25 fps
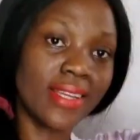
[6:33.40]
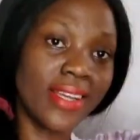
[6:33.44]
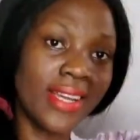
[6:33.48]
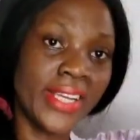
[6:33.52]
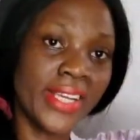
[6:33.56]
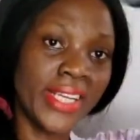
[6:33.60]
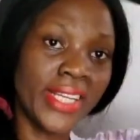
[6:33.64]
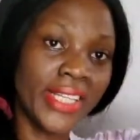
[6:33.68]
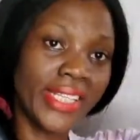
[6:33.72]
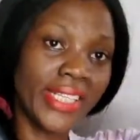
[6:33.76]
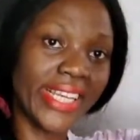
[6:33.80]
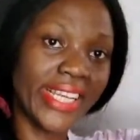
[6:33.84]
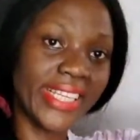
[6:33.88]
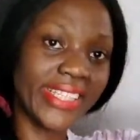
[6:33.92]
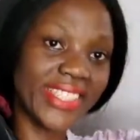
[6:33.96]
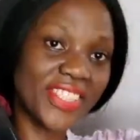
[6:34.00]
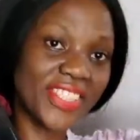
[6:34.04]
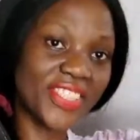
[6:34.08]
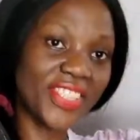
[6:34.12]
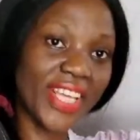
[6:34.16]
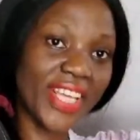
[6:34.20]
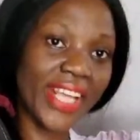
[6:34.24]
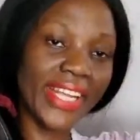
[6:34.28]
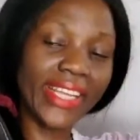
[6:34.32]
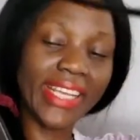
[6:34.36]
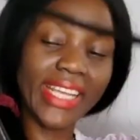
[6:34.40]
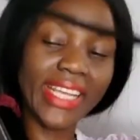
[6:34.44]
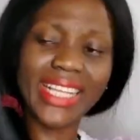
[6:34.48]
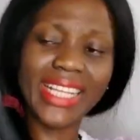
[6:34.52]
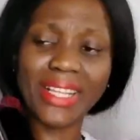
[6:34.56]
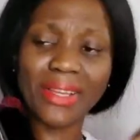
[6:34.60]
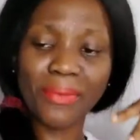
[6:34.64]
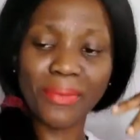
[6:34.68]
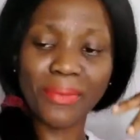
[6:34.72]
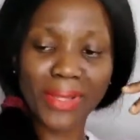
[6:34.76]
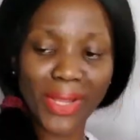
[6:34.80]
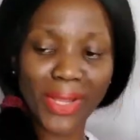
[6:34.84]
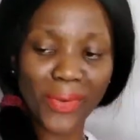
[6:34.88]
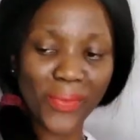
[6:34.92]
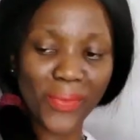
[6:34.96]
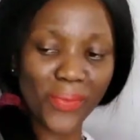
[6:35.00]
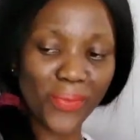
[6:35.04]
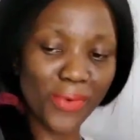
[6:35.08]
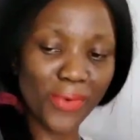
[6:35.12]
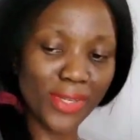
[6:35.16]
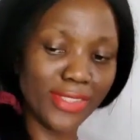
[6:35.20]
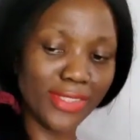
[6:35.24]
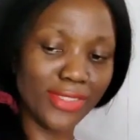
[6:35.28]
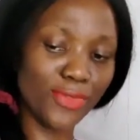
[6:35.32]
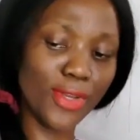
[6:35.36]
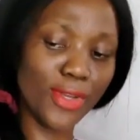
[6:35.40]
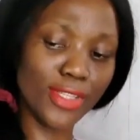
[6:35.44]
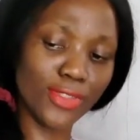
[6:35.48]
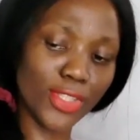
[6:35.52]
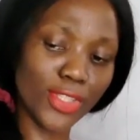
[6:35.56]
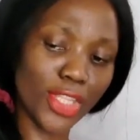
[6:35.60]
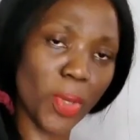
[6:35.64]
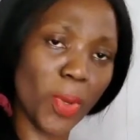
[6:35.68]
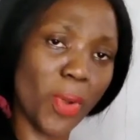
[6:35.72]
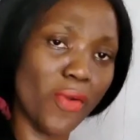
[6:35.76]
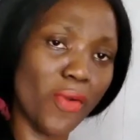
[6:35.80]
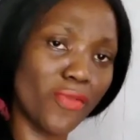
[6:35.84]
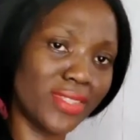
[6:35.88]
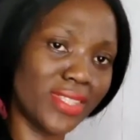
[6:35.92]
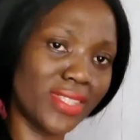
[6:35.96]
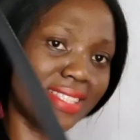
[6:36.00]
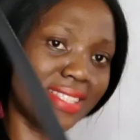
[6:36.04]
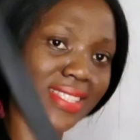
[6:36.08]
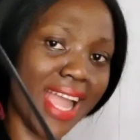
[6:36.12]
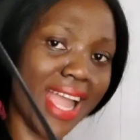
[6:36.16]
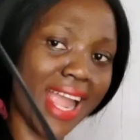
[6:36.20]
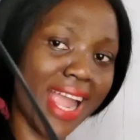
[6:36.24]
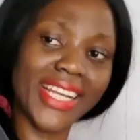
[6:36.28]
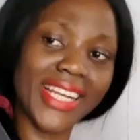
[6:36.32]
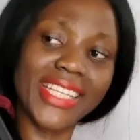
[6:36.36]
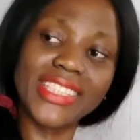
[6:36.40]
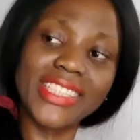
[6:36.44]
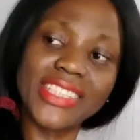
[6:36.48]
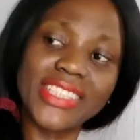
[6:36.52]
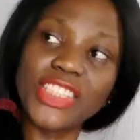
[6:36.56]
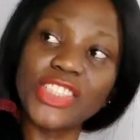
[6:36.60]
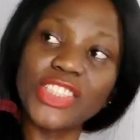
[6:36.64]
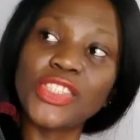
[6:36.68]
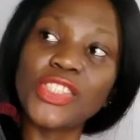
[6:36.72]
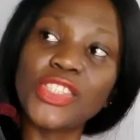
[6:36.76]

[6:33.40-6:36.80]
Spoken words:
that is extended, and I'm like, what type of design is this?